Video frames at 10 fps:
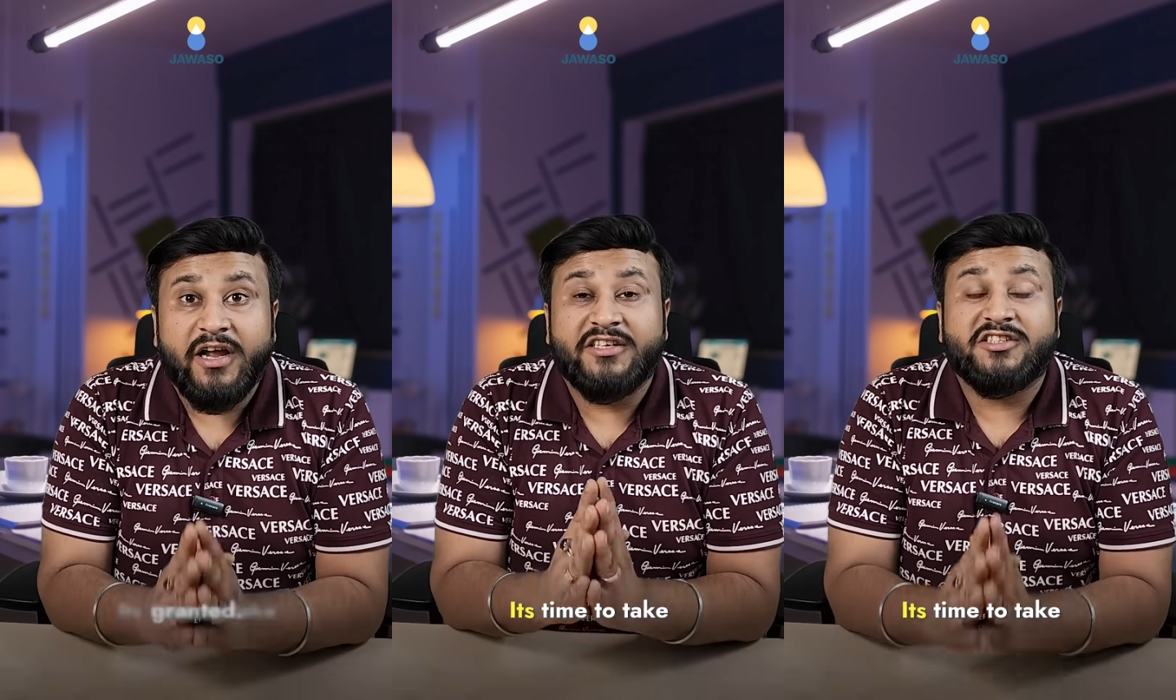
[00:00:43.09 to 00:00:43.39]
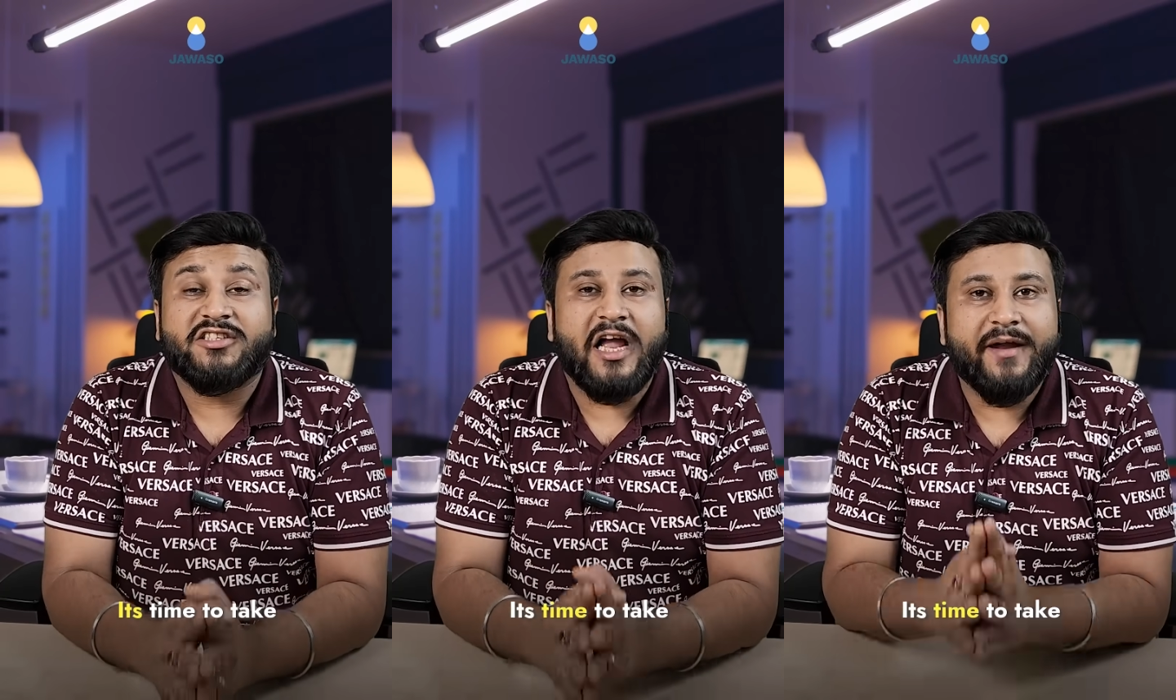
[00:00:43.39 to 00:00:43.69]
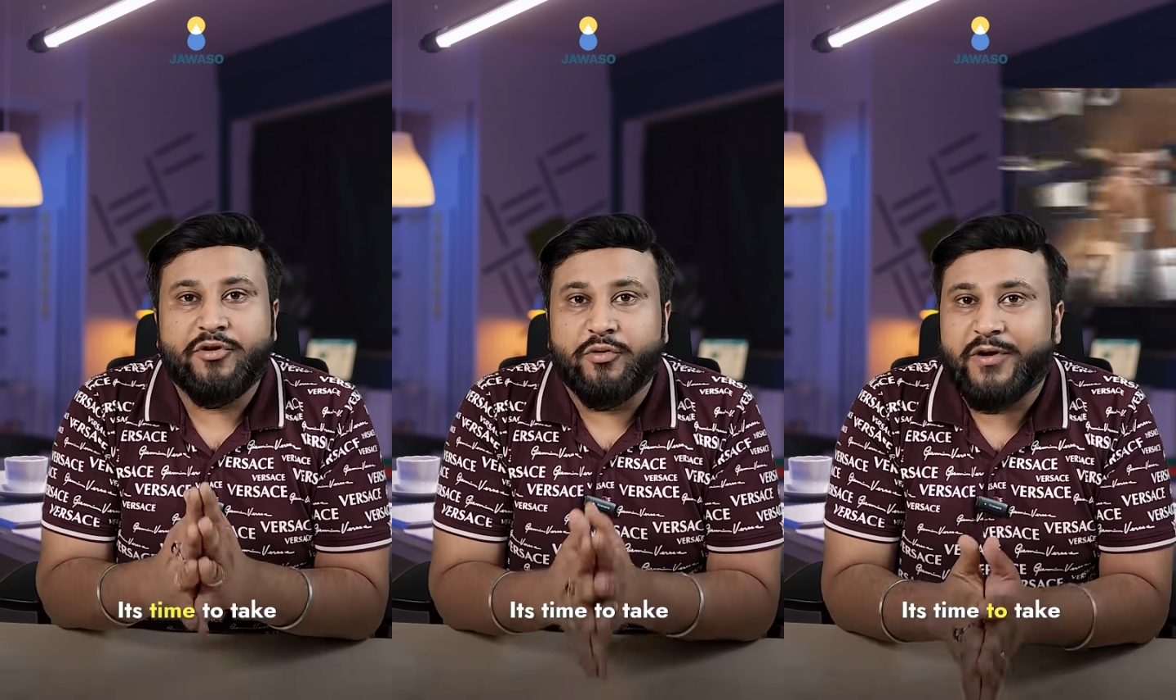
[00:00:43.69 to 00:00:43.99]
It's
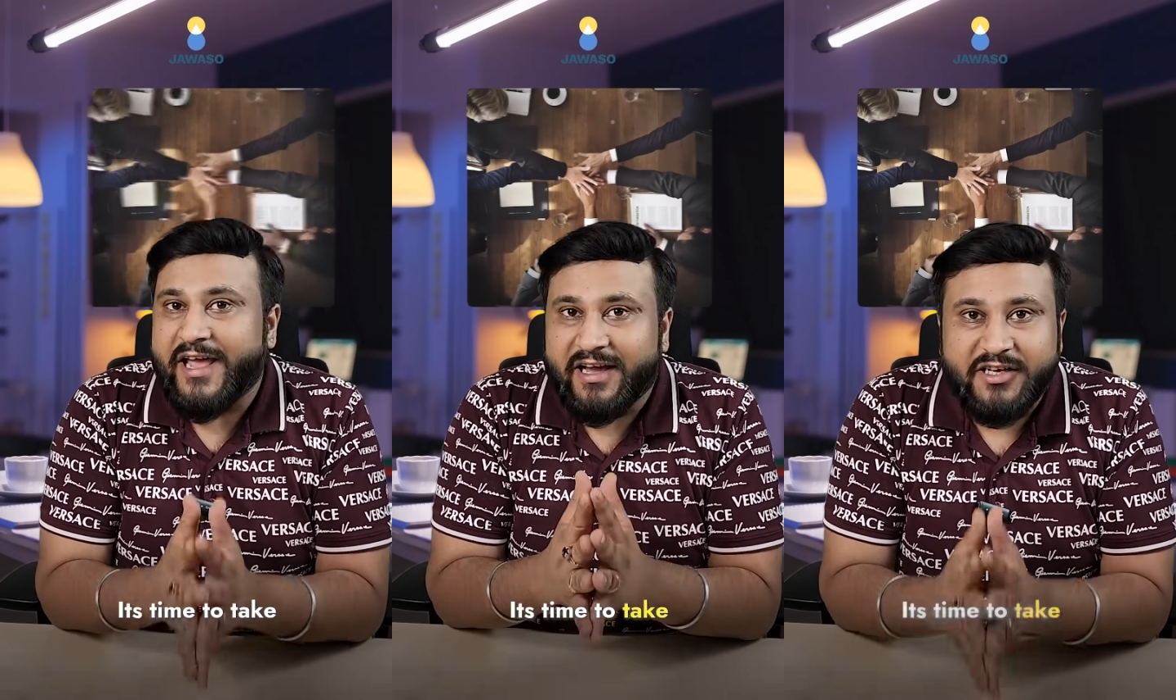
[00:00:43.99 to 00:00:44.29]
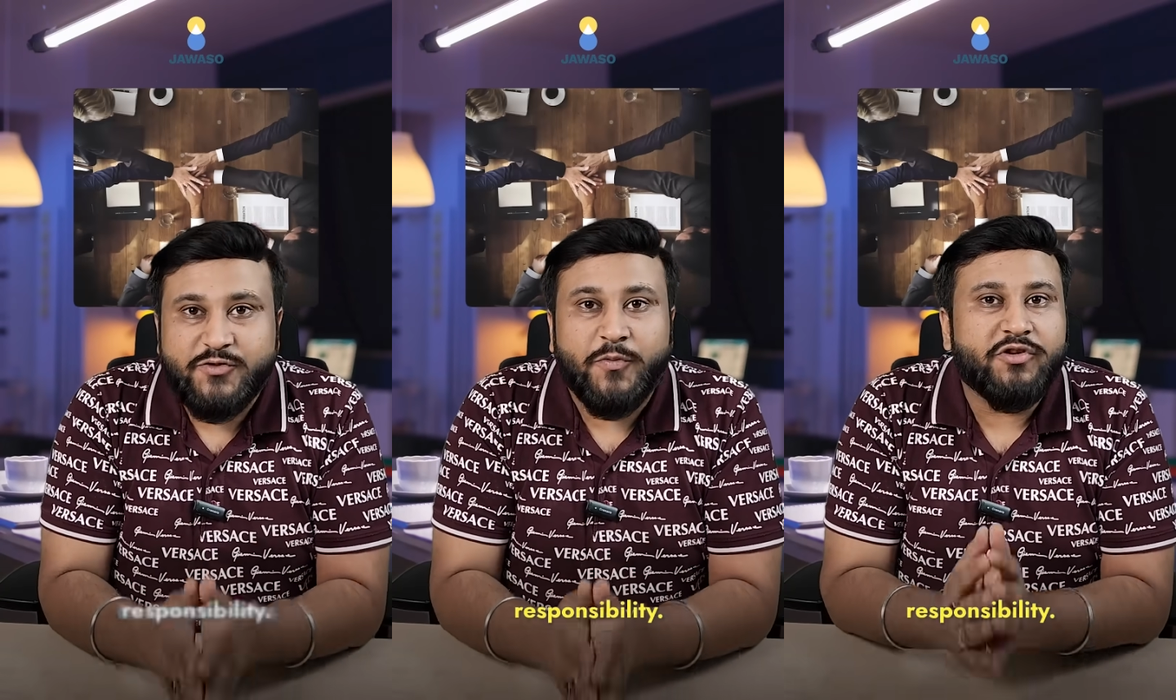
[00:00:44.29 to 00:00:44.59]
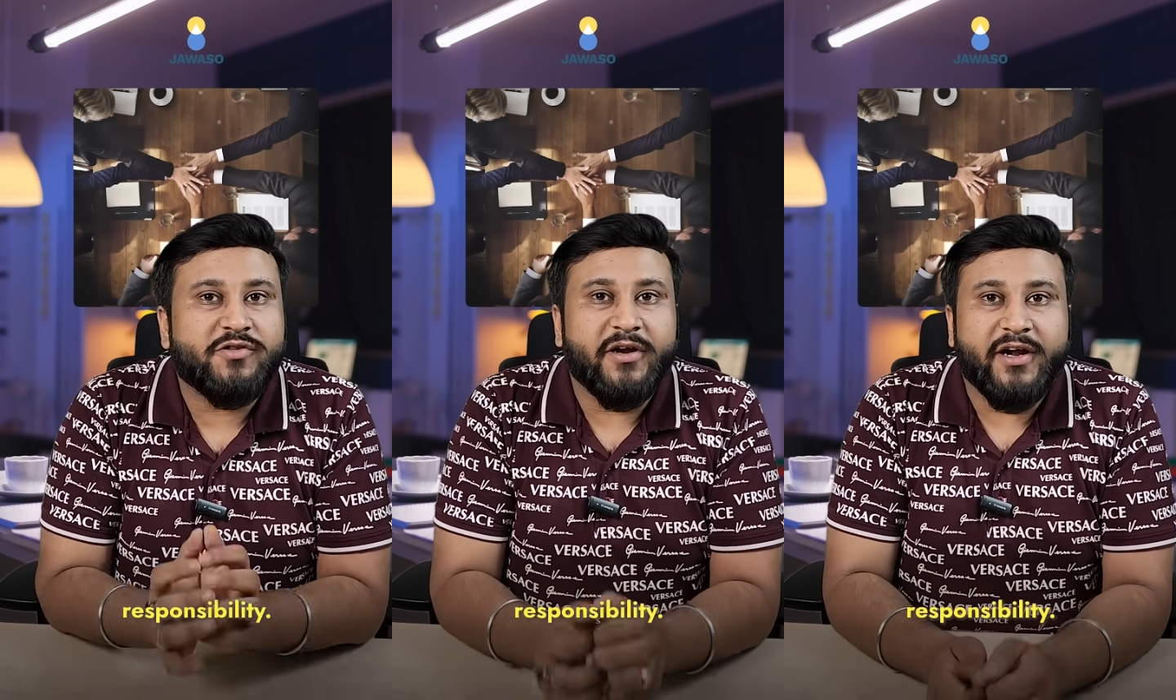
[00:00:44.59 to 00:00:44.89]
time to take
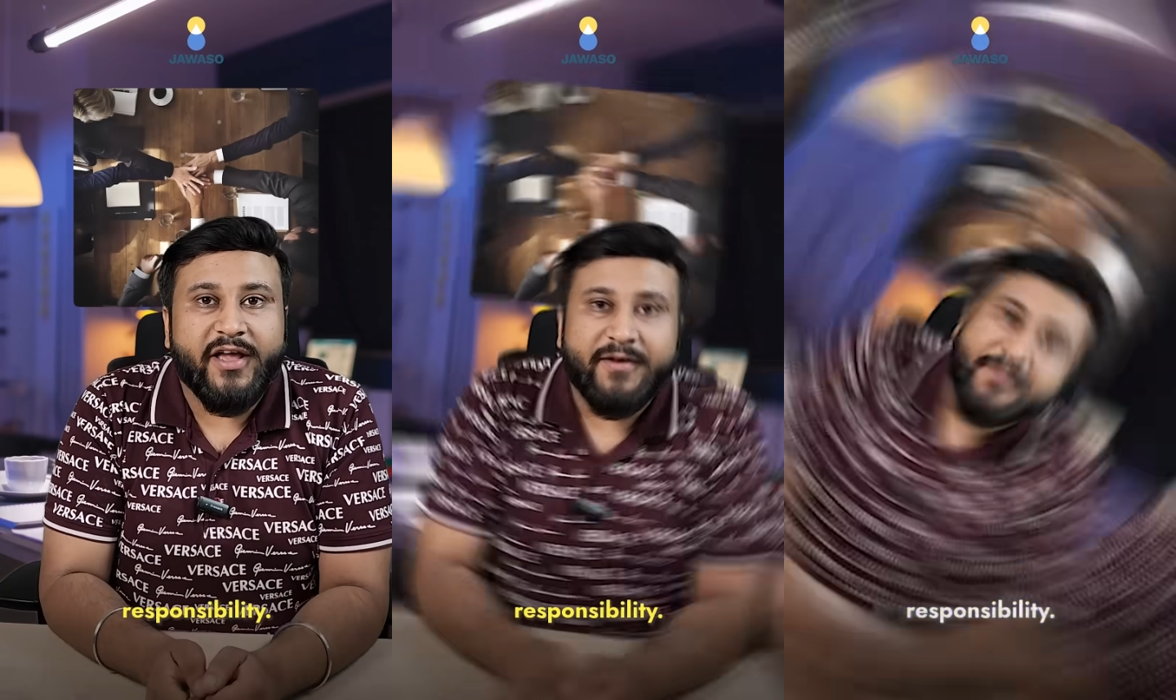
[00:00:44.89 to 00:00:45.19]
responsibility.